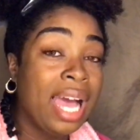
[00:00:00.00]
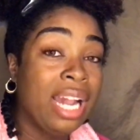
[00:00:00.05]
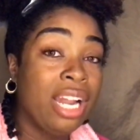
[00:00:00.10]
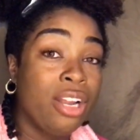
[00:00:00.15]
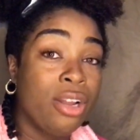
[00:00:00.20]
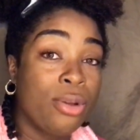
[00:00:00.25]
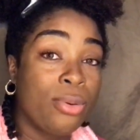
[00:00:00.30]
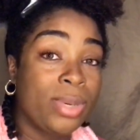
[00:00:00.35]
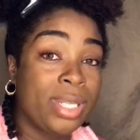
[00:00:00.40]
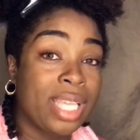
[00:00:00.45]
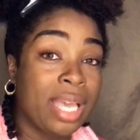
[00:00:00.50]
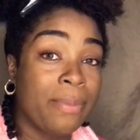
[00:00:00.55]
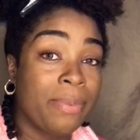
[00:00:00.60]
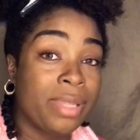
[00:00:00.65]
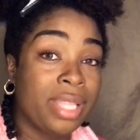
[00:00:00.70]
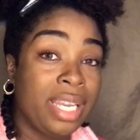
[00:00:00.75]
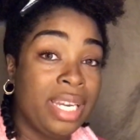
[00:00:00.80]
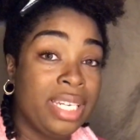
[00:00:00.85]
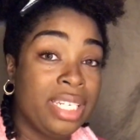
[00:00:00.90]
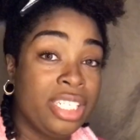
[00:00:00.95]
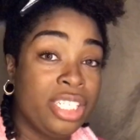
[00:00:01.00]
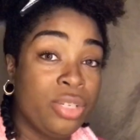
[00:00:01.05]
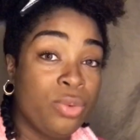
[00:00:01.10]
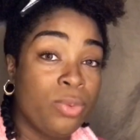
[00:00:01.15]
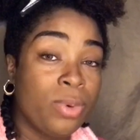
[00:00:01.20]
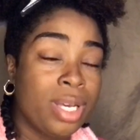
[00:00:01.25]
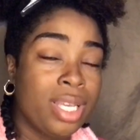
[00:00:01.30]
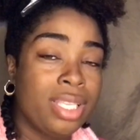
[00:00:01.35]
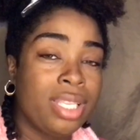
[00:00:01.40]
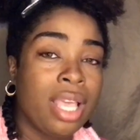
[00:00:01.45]
I didn't know what type of lady she
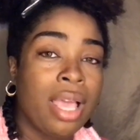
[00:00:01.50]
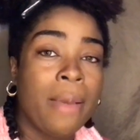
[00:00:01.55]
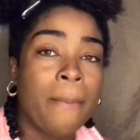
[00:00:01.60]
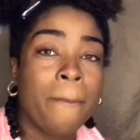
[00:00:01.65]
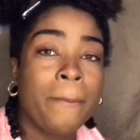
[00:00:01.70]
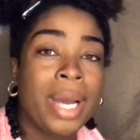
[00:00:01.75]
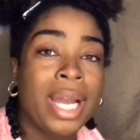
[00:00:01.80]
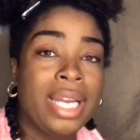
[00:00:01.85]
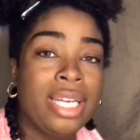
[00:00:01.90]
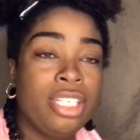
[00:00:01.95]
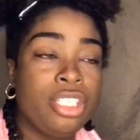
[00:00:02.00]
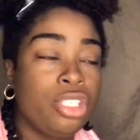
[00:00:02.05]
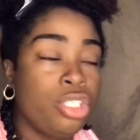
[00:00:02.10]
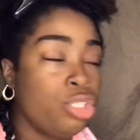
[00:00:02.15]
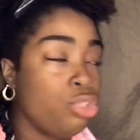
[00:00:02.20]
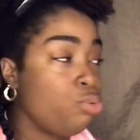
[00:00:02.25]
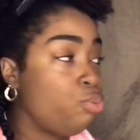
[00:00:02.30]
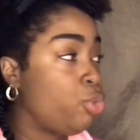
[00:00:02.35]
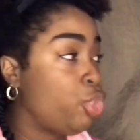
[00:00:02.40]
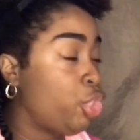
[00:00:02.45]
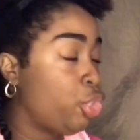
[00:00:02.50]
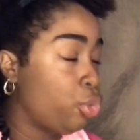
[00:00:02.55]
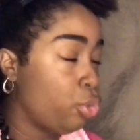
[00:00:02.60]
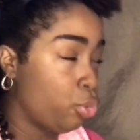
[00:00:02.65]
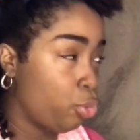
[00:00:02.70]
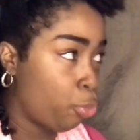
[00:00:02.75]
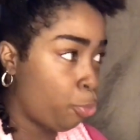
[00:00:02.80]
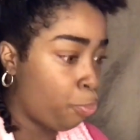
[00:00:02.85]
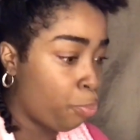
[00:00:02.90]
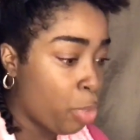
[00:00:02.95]
was. Mind you,
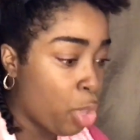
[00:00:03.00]
too,